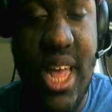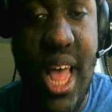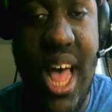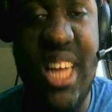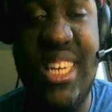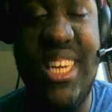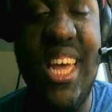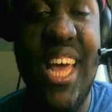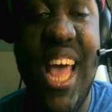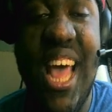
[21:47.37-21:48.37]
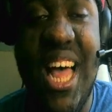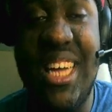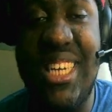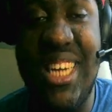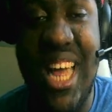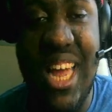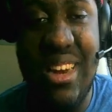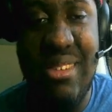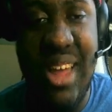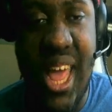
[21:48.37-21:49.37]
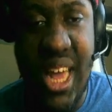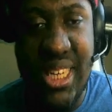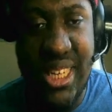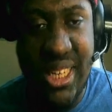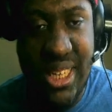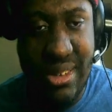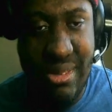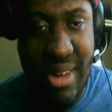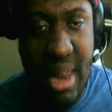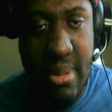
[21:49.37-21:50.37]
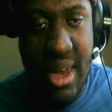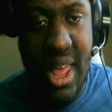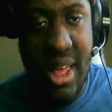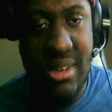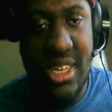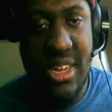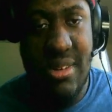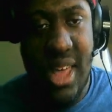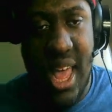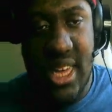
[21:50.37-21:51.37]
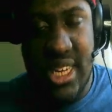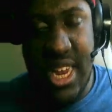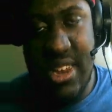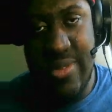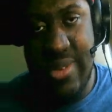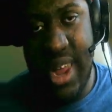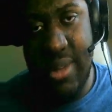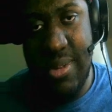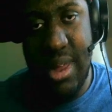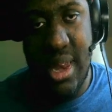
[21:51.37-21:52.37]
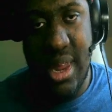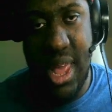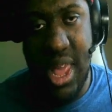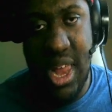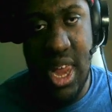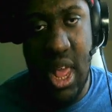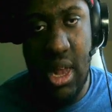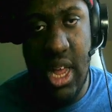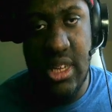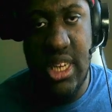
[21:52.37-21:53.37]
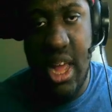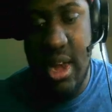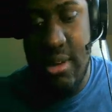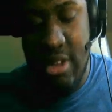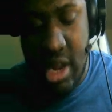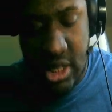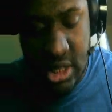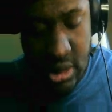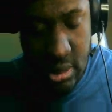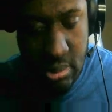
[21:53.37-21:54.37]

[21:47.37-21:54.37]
I'll see I'll see y'all in the reactions right about now. So, yeah, stay tuned for that one. And, yeah, I'll see y'all in the restroom.